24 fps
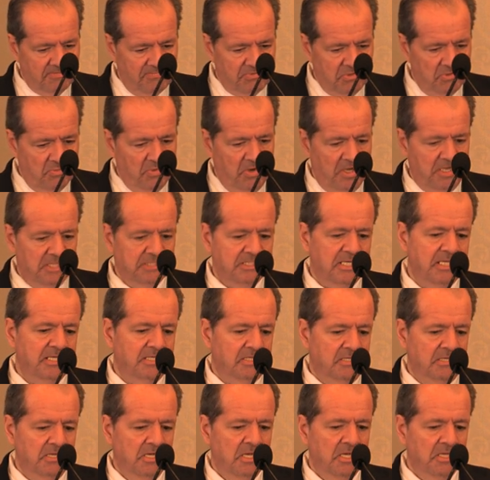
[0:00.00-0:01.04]
If you want to
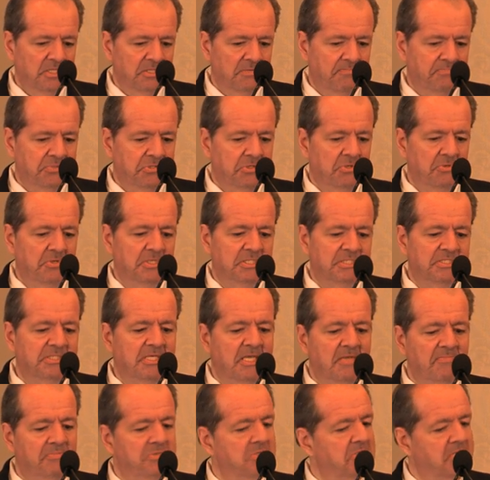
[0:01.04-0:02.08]
take the purest
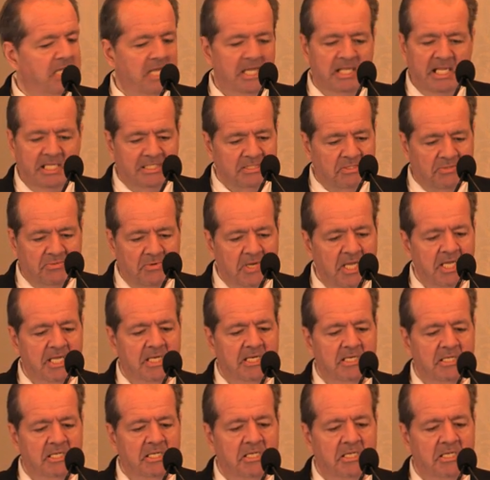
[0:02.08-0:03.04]
sample you can, that's great,